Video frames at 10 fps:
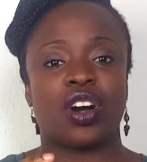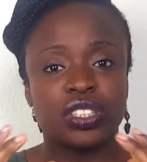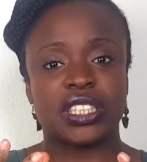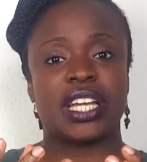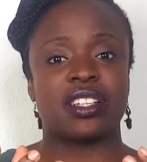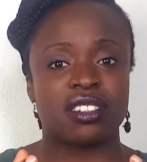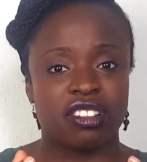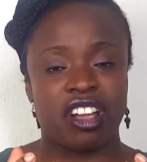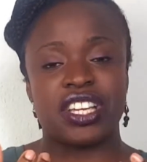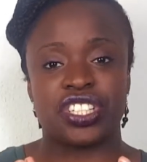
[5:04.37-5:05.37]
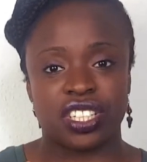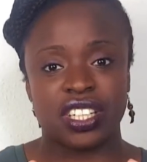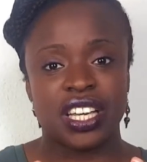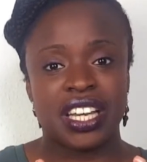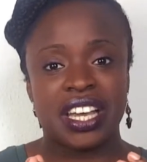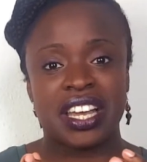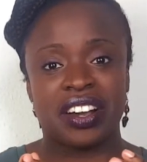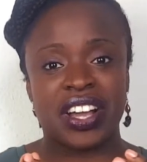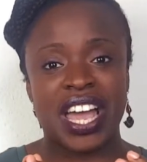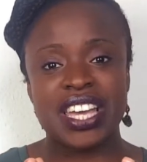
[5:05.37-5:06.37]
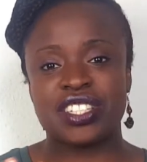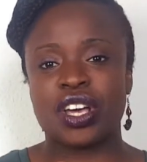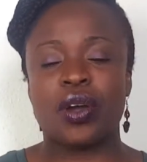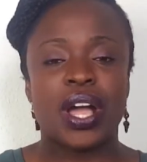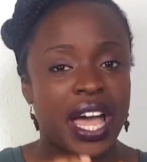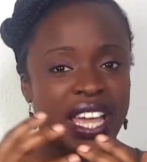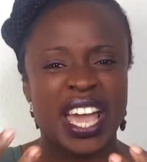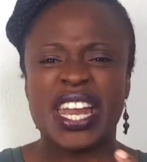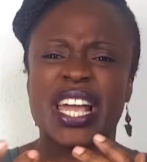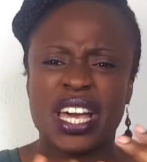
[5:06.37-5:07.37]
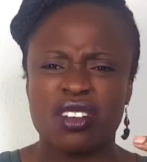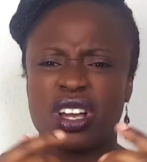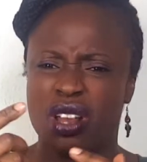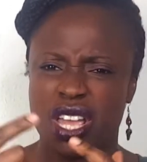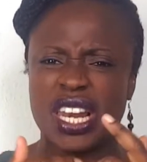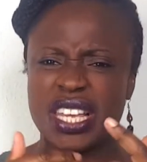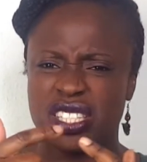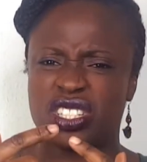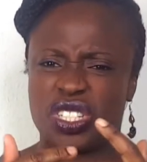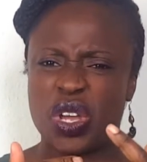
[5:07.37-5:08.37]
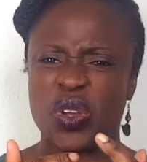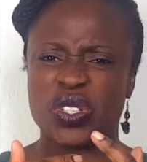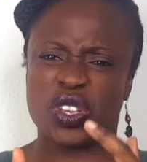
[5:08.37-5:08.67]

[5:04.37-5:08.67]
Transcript: content creation Okay, so again, it links to two.